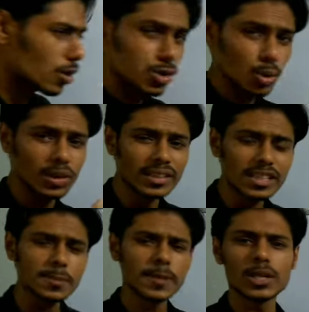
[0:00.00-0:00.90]
So in
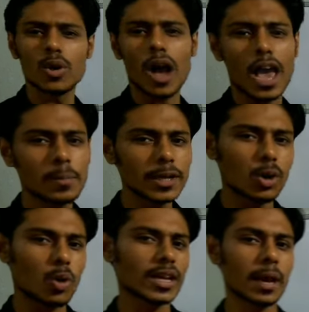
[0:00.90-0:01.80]
this video I'll be
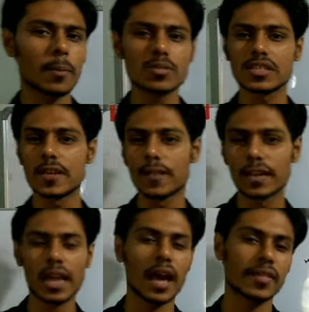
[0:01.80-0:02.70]
talking about
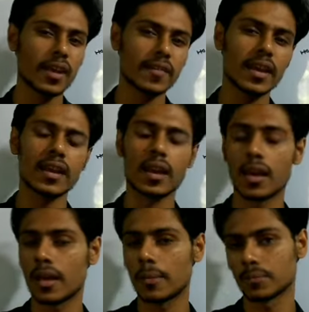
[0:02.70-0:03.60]
several other
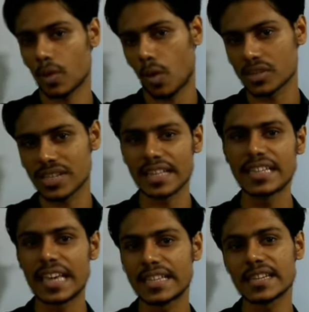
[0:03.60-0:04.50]

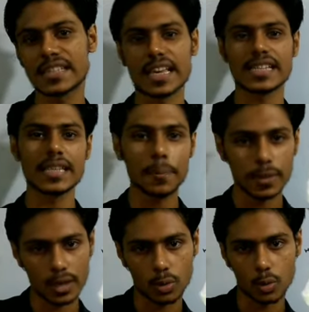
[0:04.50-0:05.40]
oxidizing agents
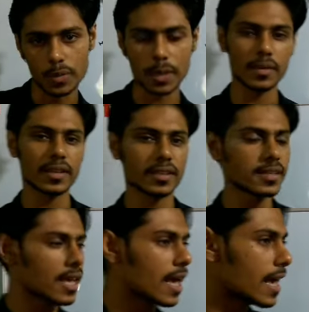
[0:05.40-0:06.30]
except the chromium
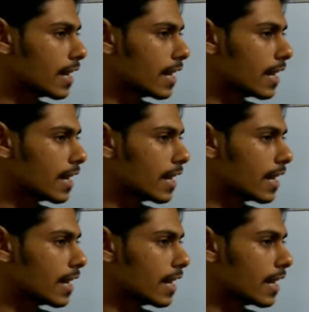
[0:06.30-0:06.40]
reagents,